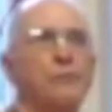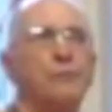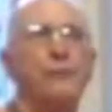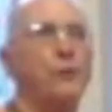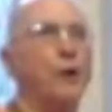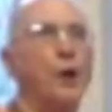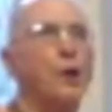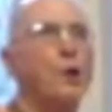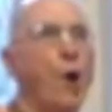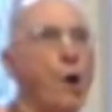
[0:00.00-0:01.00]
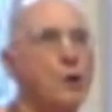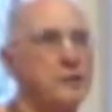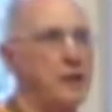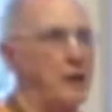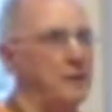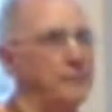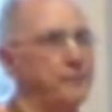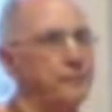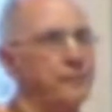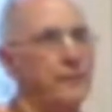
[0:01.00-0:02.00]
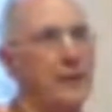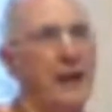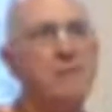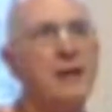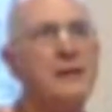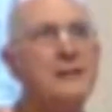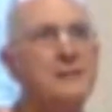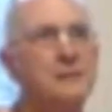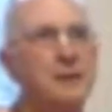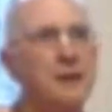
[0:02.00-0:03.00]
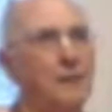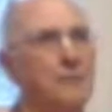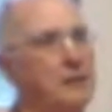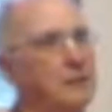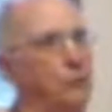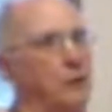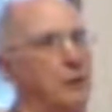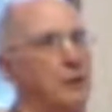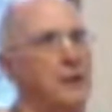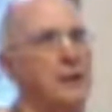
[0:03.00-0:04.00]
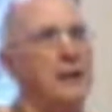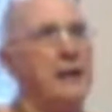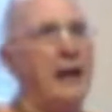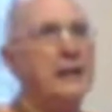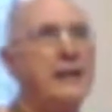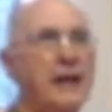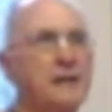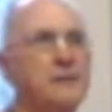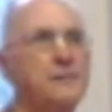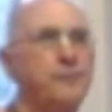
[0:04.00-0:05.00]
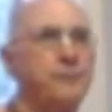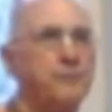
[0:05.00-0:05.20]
for a long time. And then he didn't come anymore. And then